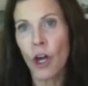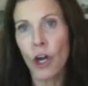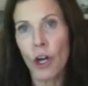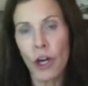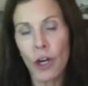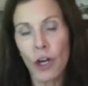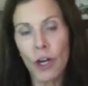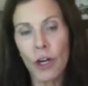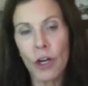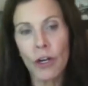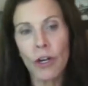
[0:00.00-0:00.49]

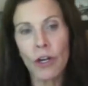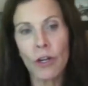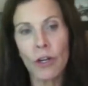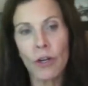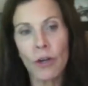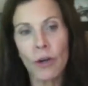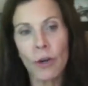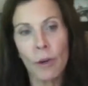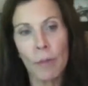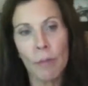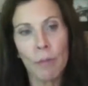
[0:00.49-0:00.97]

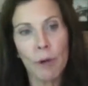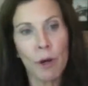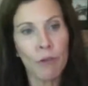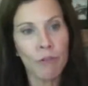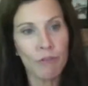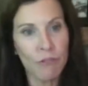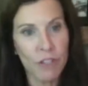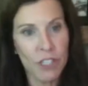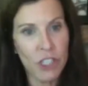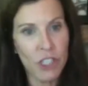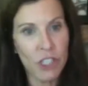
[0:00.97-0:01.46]
her
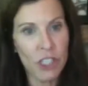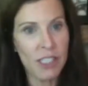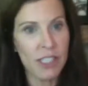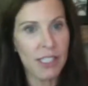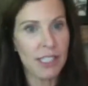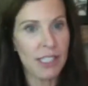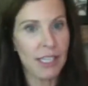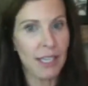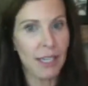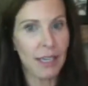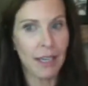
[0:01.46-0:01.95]

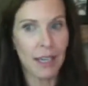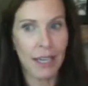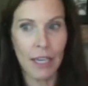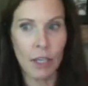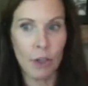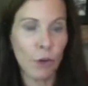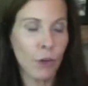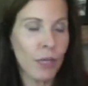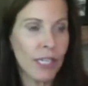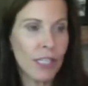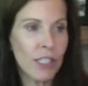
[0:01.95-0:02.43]
proficiency
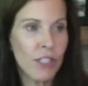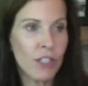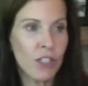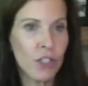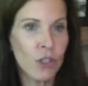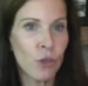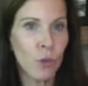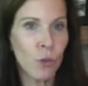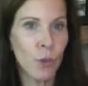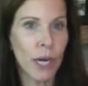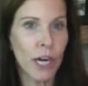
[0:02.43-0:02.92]
increased
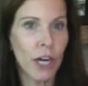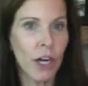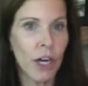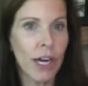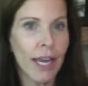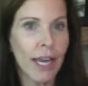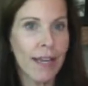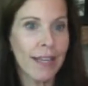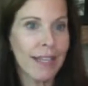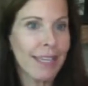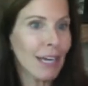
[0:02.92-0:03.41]
to
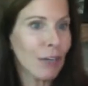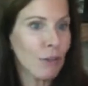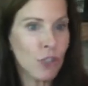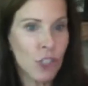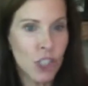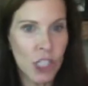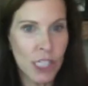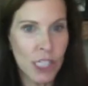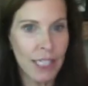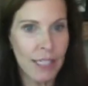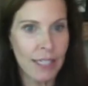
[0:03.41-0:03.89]
where now
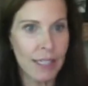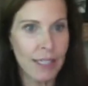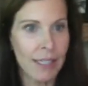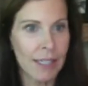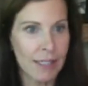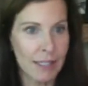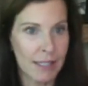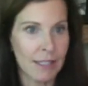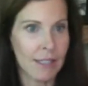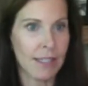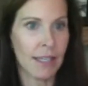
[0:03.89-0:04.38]
she
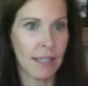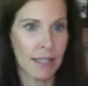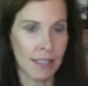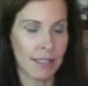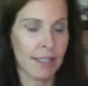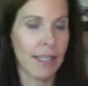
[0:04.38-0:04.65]
is